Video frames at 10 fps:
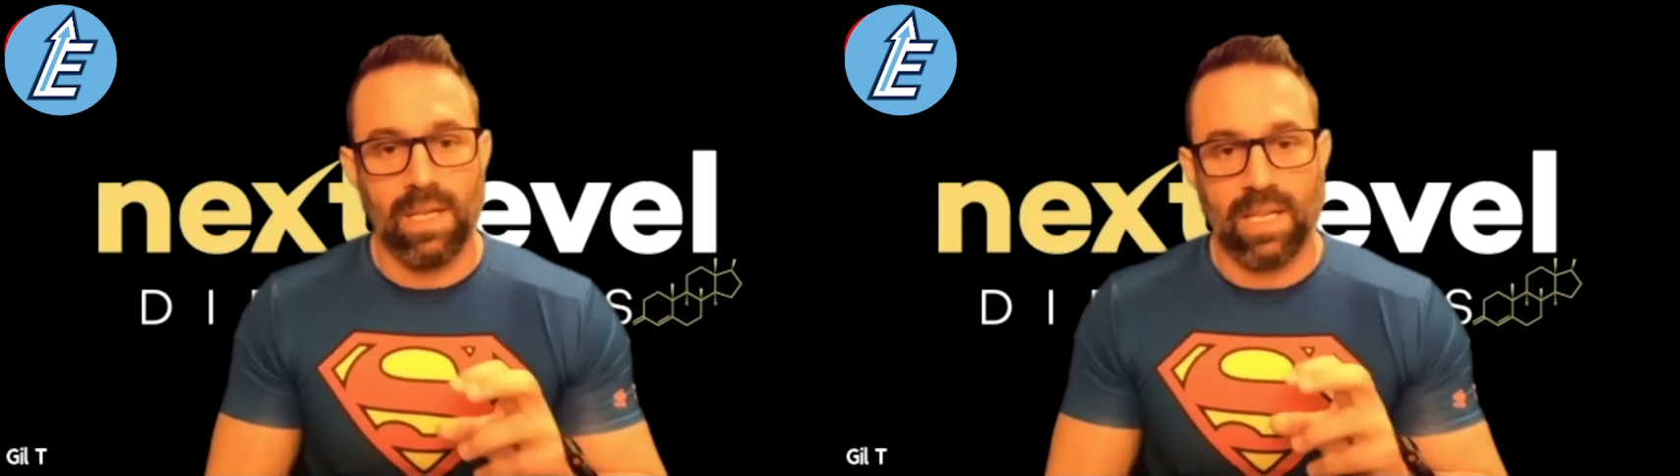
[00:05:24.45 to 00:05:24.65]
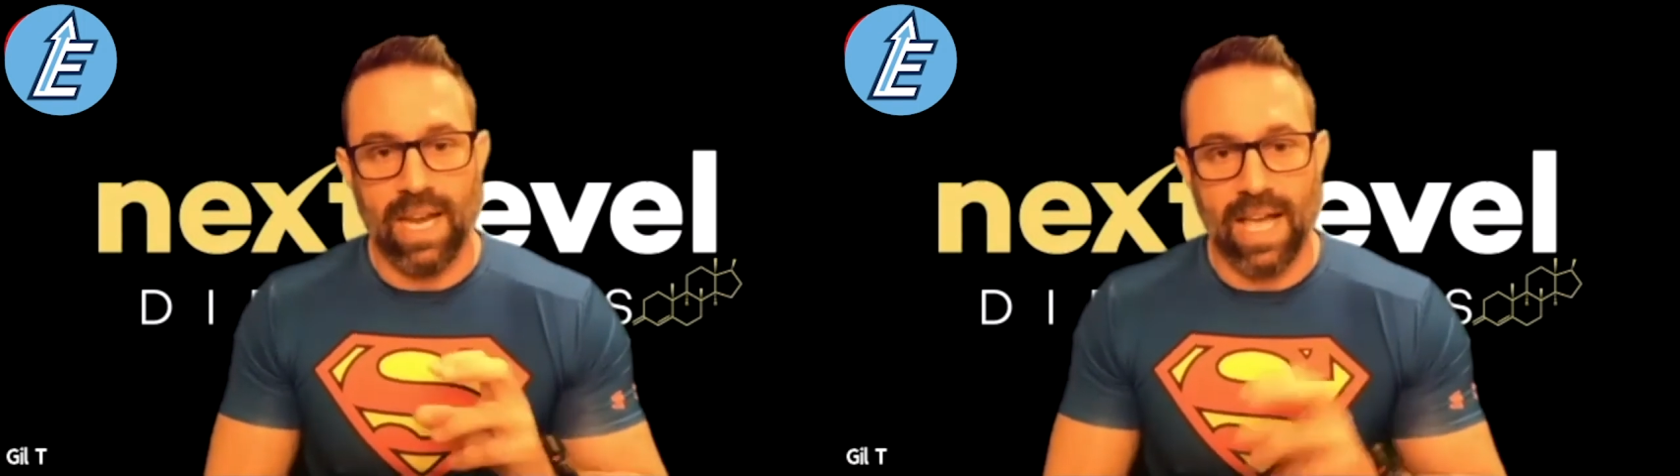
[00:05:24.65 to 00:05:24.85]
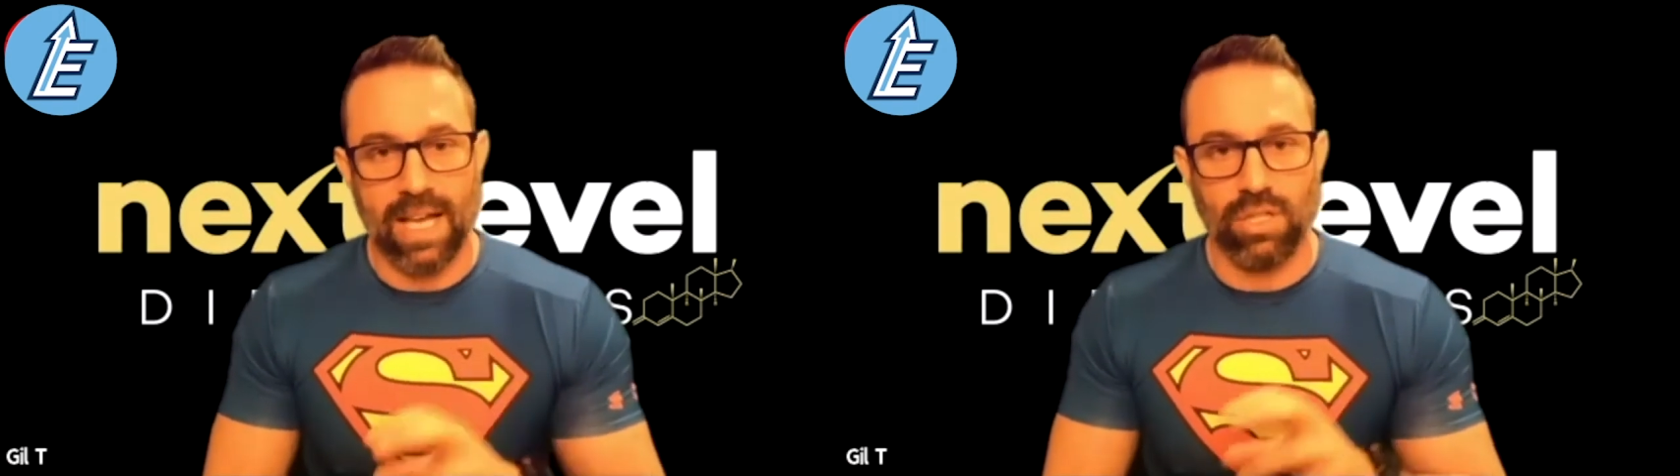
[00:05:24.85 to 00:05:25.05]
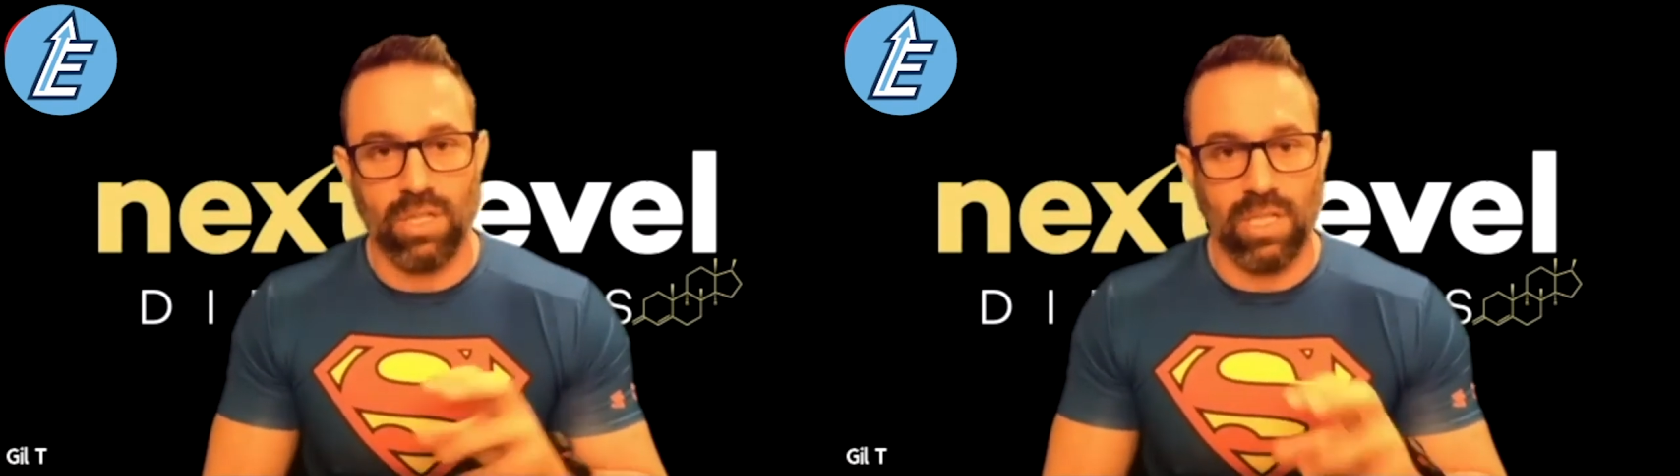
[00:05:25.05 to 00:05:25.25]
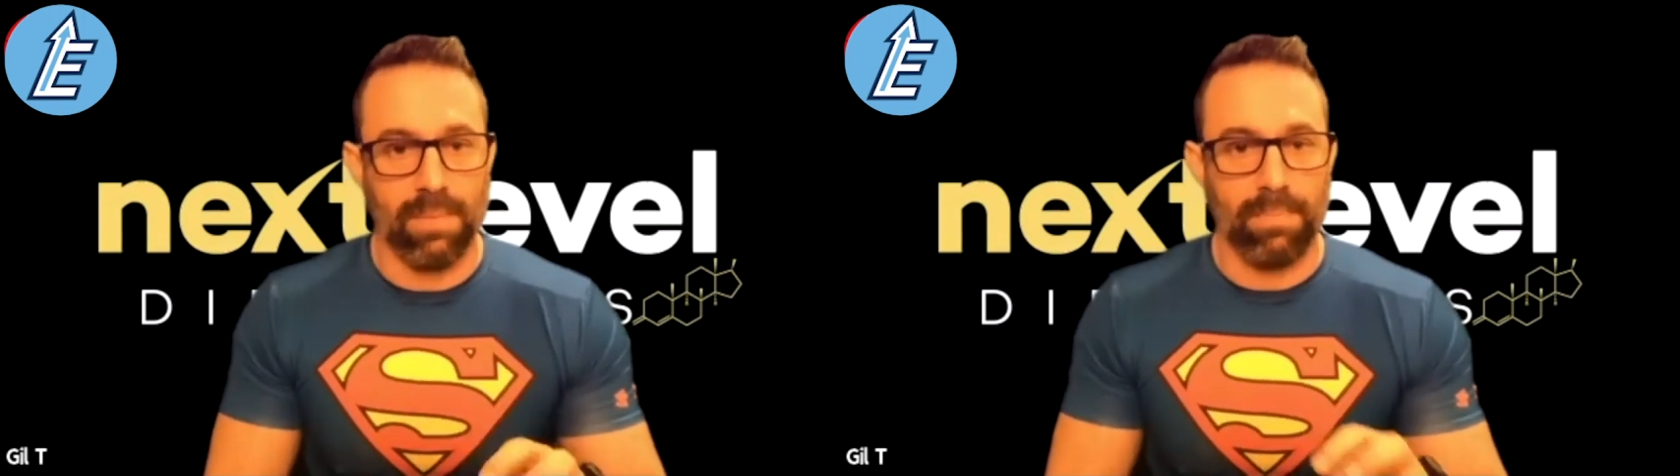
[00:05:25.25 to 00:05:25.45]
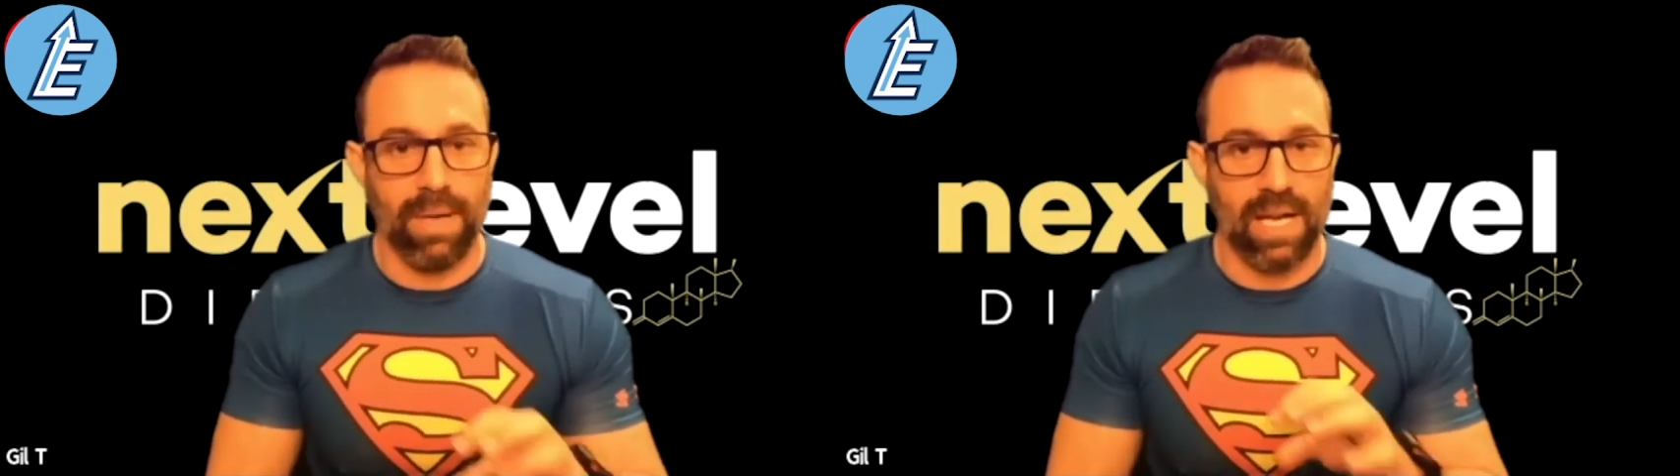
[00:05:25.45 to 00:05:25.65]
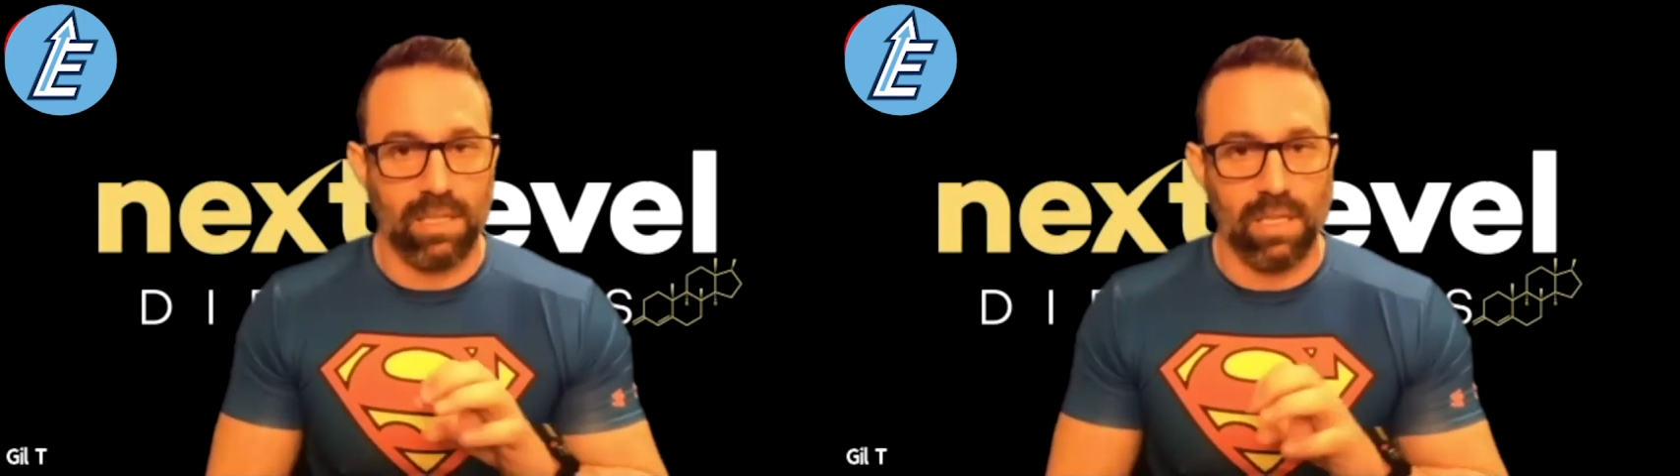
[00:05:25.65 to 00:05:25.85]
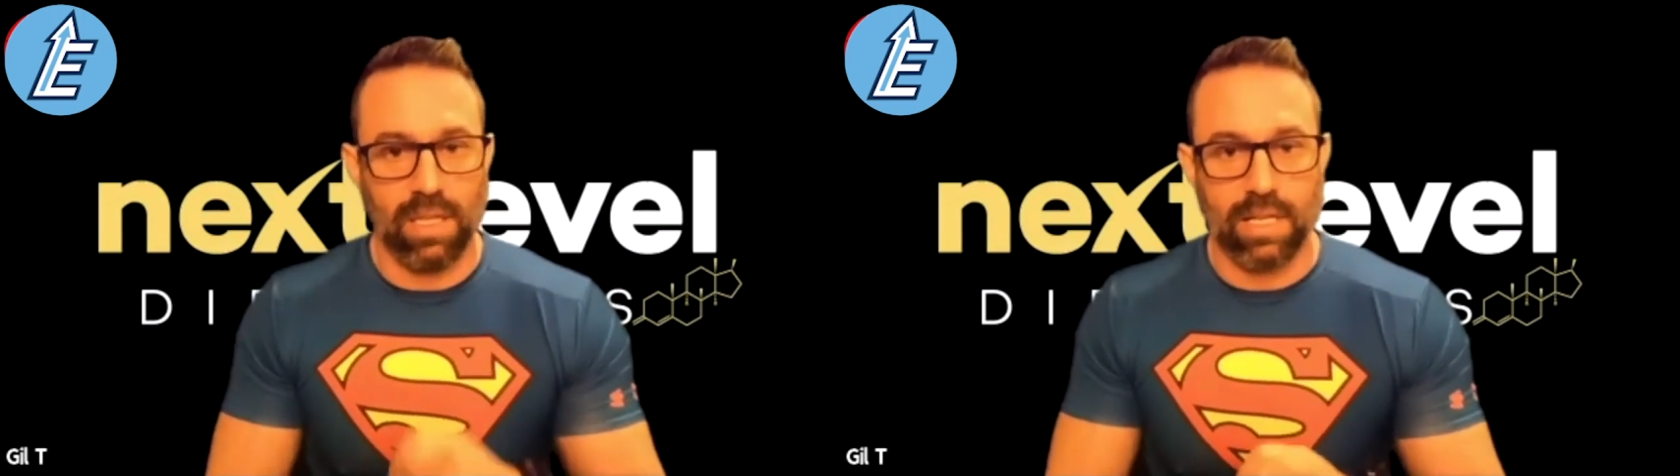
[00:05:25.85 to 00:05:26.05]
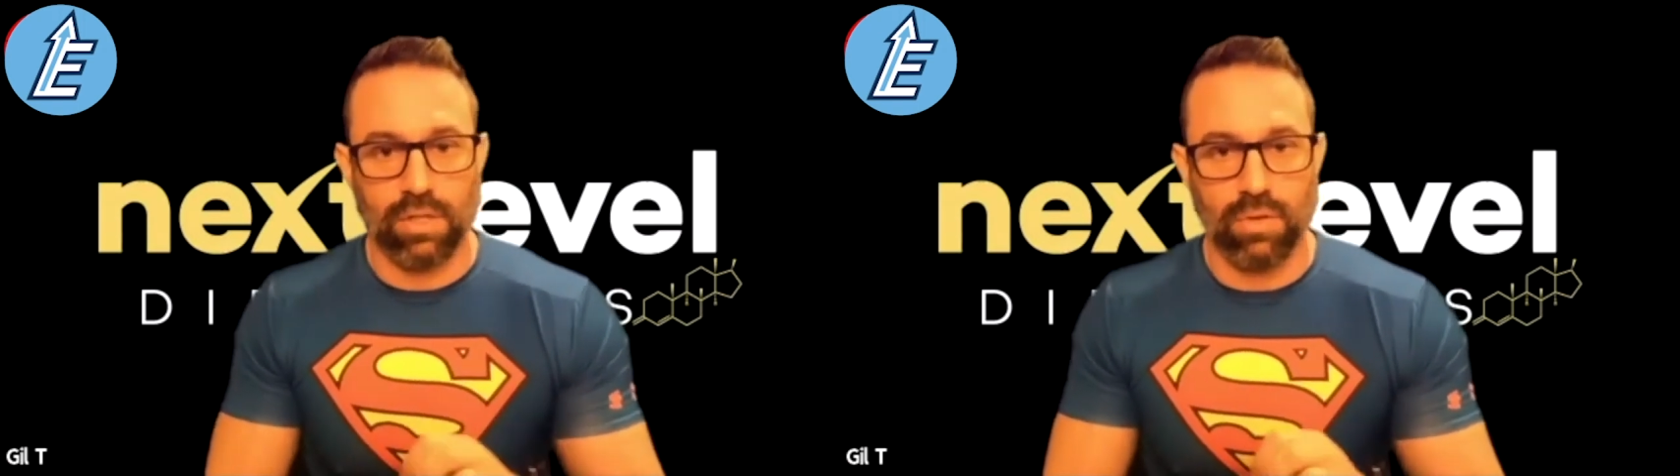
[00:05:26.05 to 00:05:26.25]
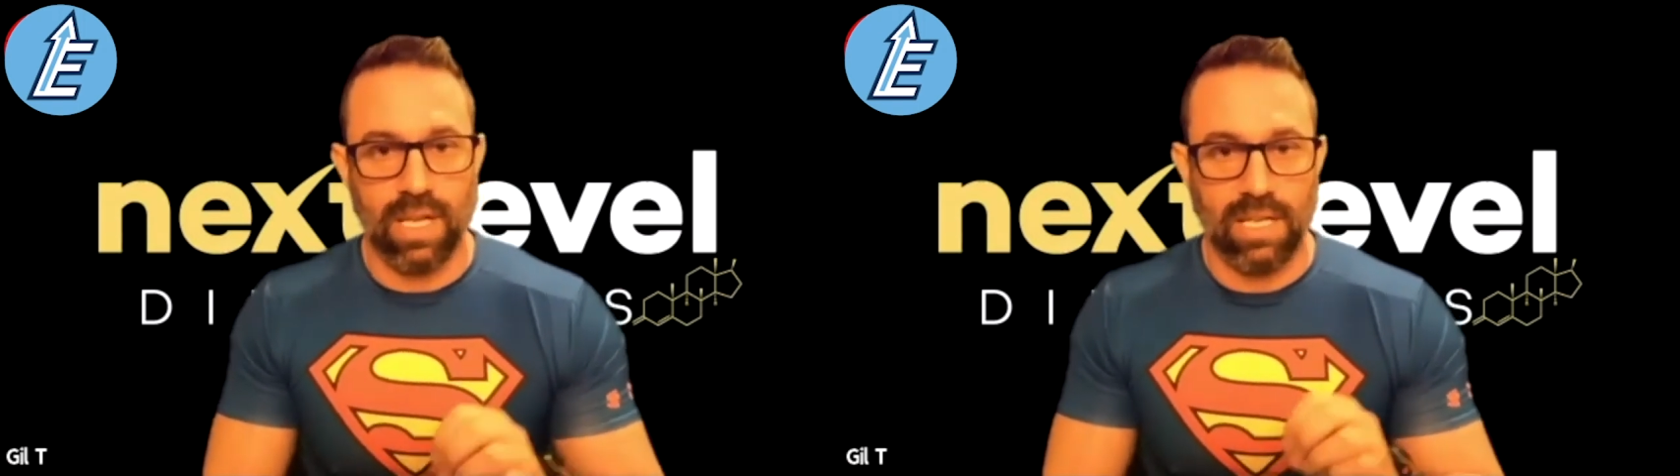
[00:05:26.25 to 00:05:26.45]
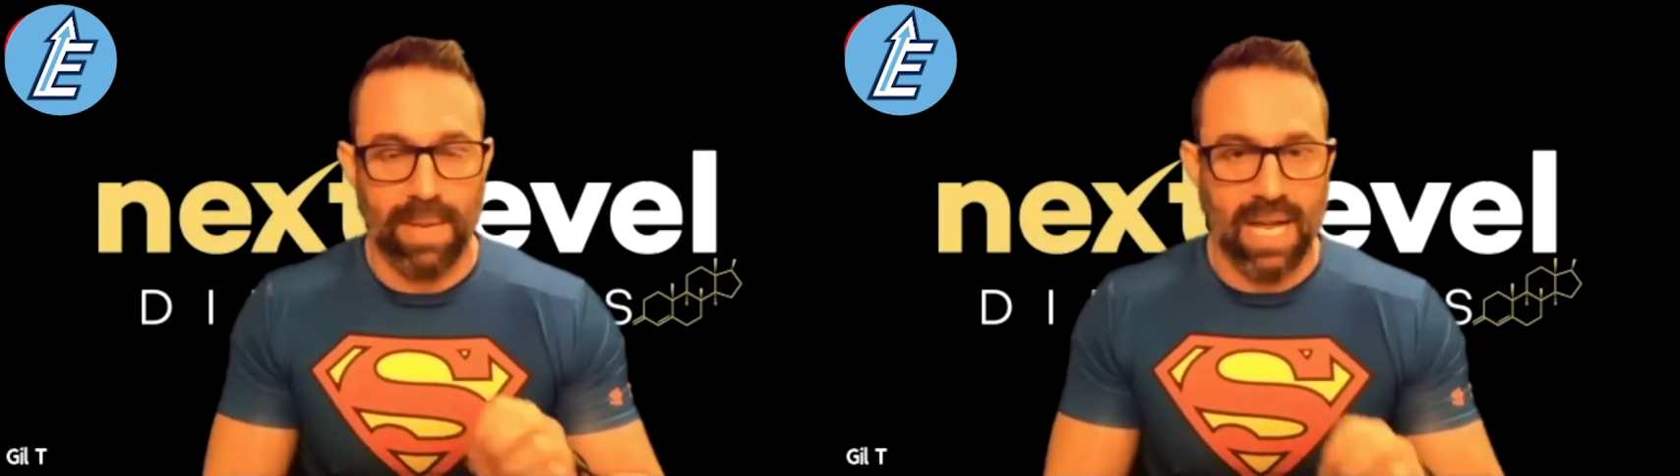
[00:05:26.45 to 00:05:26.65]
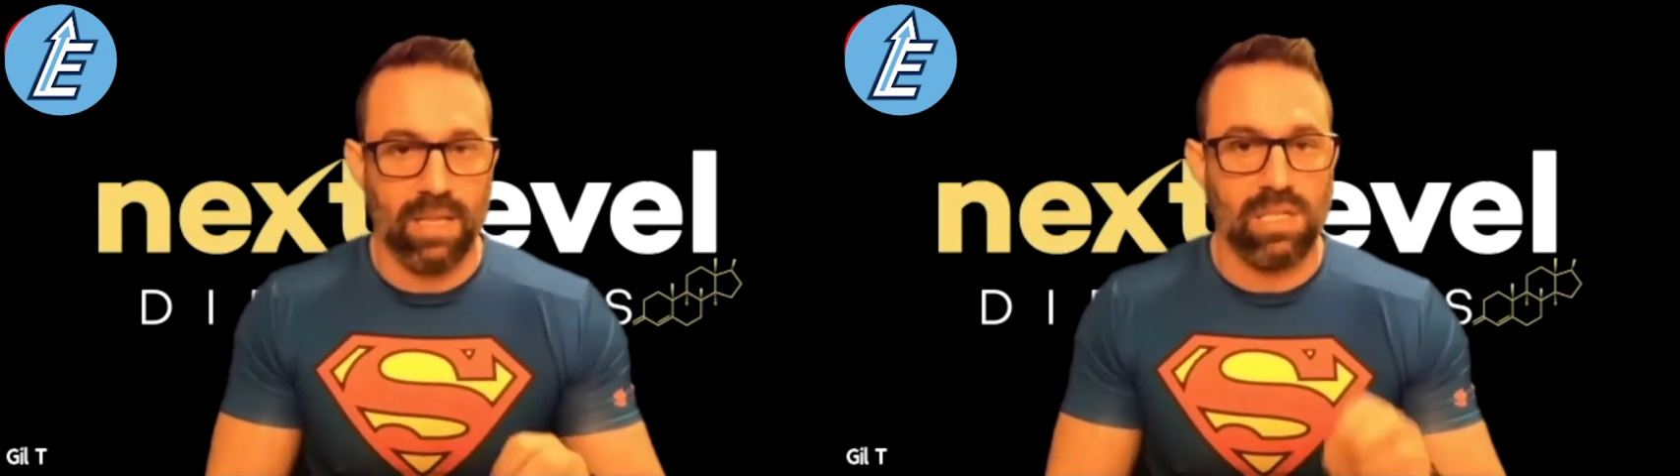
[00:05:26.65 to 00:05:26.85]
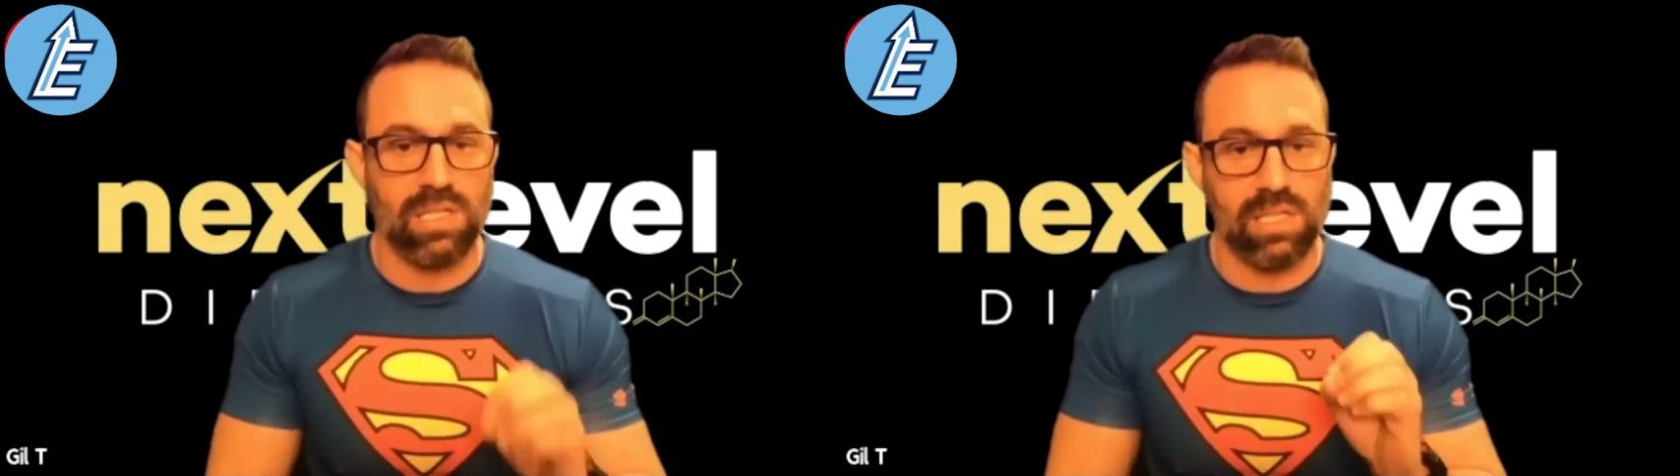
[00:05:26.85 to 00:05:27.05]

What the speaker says: can actually impact the electrolyte balance